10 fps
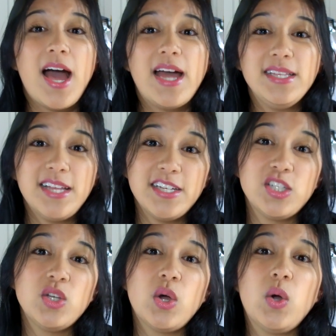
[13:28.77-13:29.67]
I
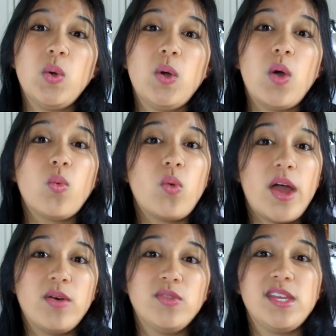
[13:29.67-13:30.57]
like to go
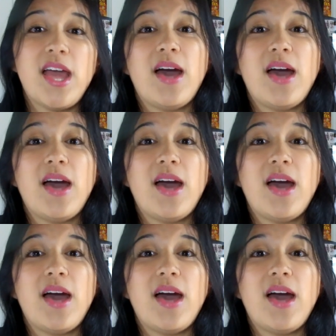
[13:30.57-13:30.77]
around the